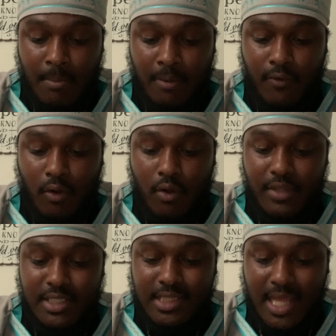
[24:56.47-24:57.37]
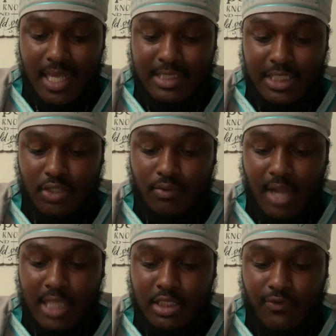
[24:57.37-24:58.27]
Of all these things they shall
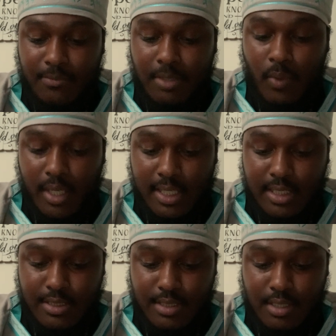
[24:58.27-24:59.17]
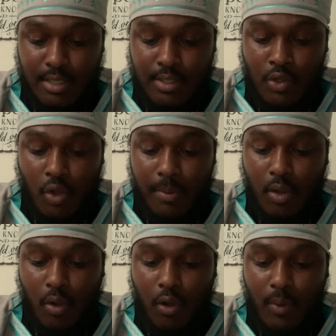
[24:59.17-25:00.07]
not turn from their wickedness, nor be
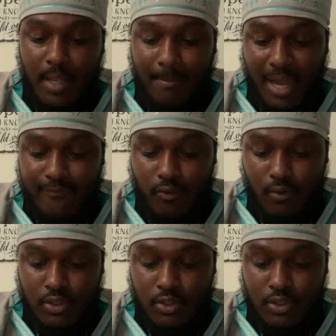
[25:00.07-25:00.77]
always mindful of the